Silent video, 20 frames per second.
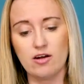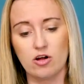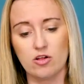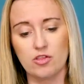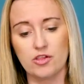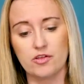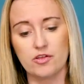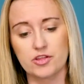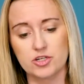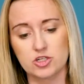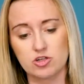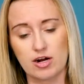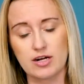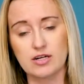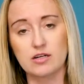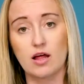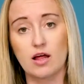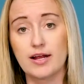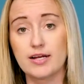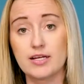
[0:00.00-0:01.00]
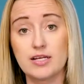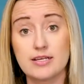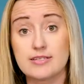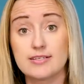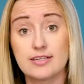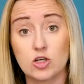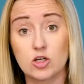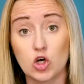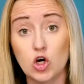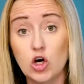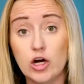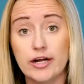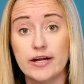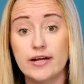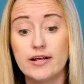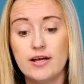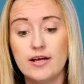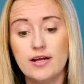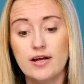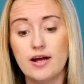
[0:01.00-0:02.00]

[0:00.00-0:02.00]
although the trend line isn't good.